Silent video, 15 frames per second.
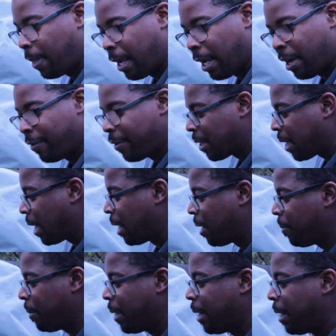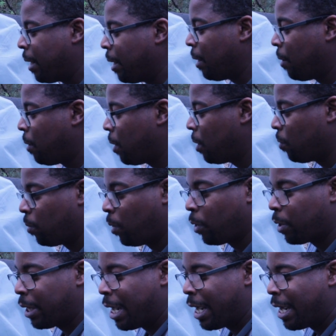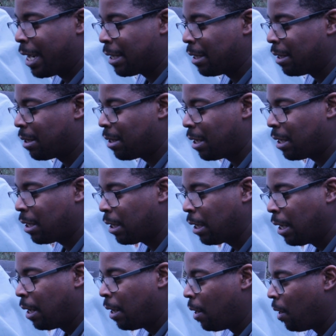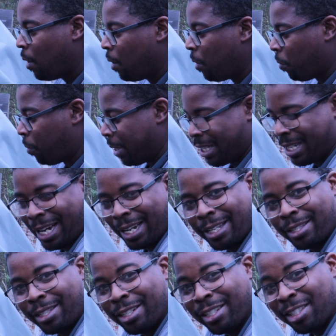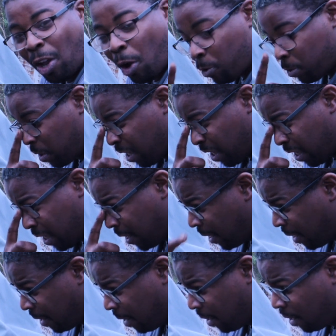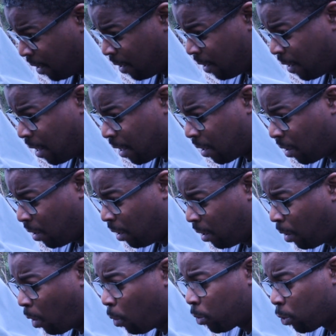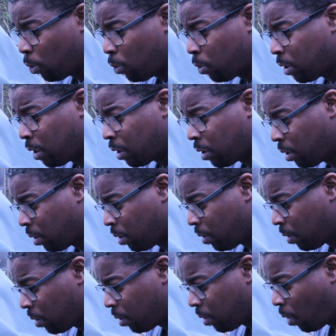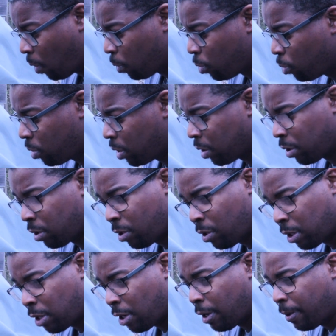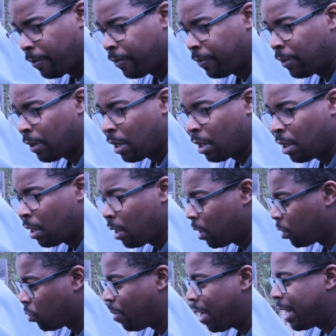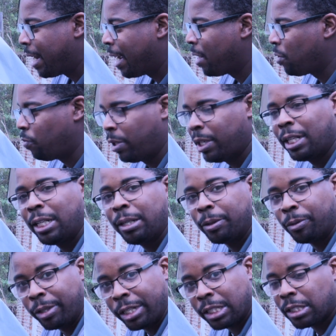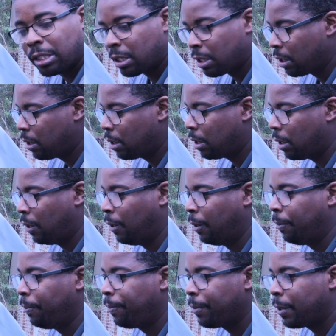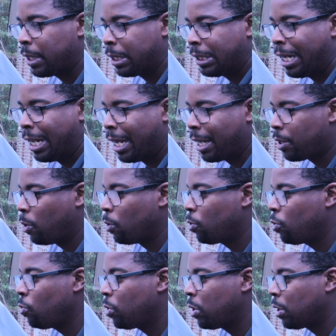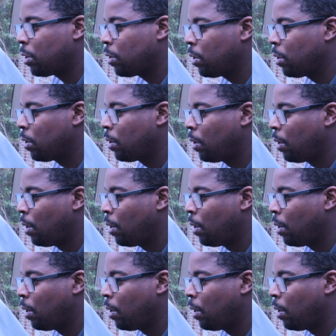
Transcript: Everything, man, is working as intended. We just gotta get the exhaust done, get the uh, O2 sensors, the O2 sensors hooked up. Cause right now it's running a little rich, uh, cause it ain't got the O2 sensors.